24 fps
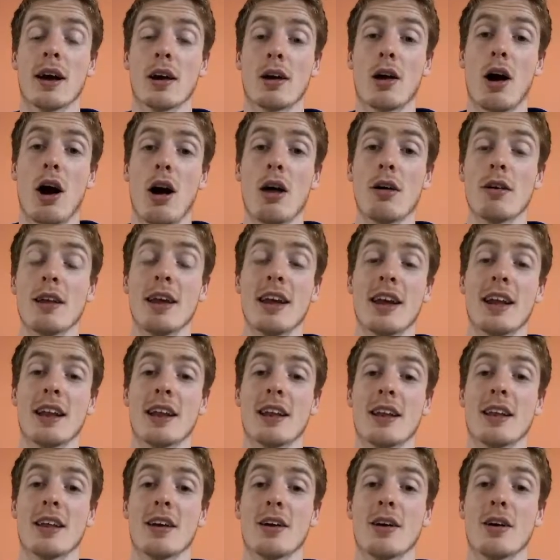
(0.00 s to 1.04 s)

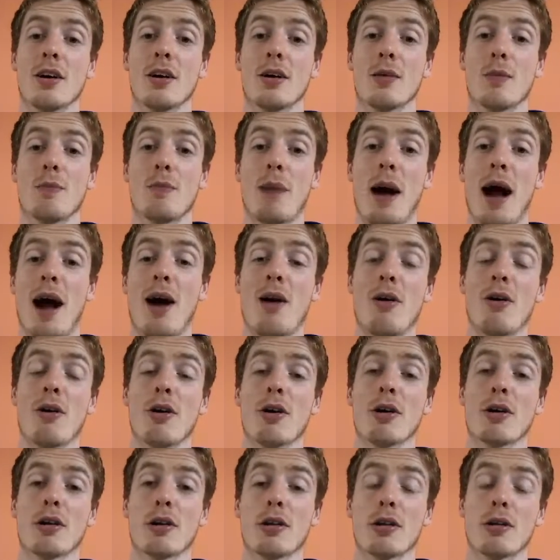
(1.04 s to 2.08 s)
correlating to power
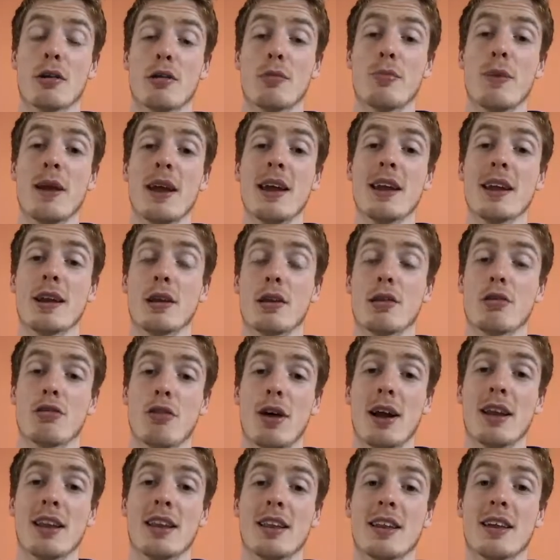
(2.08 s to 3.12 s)
and speed and
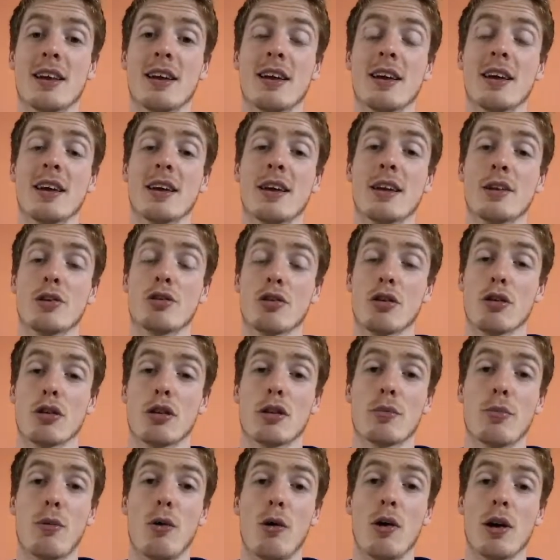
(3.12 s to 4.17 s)
strength during
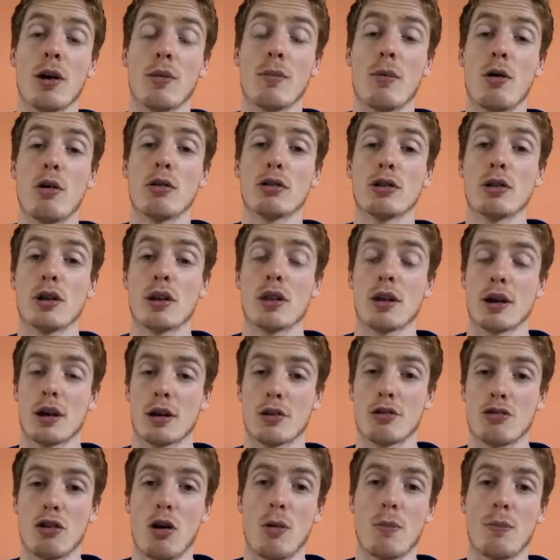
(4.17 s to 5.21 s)
sport and motions
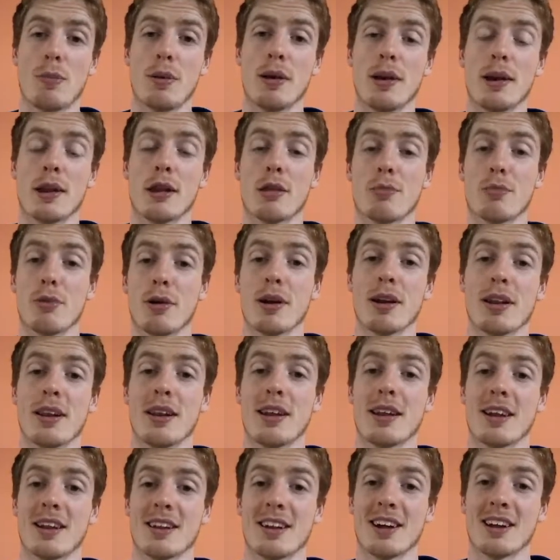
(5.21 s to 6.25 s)
like jumping,
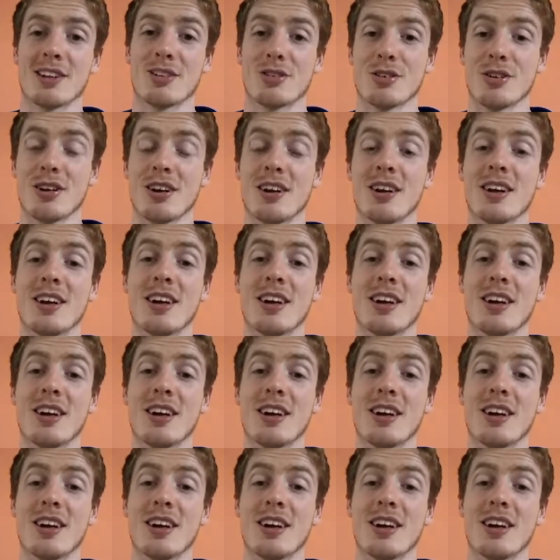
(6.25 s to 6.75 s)
sprinting, etc.